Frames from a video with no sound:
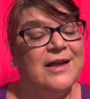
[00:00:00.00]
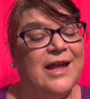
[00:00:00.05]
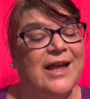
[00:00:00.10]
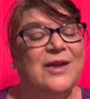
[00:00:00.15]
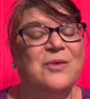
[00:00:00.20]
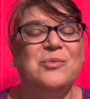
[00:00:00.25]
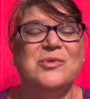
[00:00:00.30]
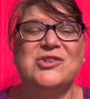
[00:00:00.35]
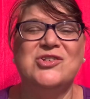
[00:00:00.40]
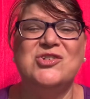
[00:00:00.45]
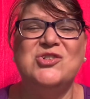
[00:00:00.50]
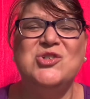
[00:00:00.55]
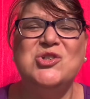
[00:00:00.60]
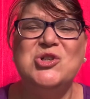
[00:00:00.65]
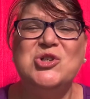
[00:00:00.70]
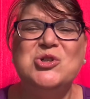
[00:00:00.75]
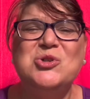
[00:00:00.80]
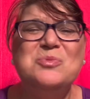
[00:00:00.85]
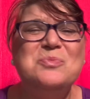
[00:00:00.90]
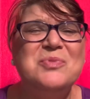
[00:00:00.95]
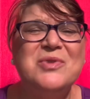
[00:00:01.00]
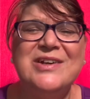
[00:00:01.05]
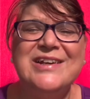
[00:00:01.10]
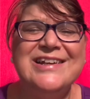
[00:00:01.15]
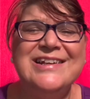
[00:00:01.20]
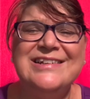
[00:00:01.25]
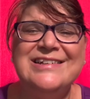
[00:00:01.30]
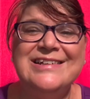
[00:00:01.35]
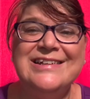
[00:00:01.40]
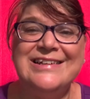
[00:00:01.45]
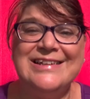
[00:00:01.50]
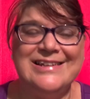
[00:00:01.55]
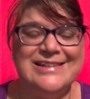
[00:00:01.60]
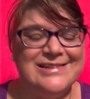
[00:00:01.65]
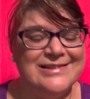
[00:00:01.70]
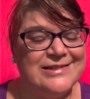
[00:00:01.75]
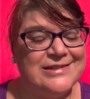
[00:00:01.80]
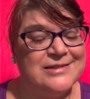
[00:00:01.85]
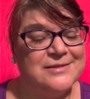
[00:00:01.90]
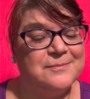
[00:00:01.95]
It was too pretty to
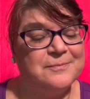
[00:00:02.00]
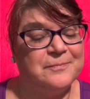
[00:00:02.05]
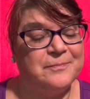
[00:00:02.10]
eat.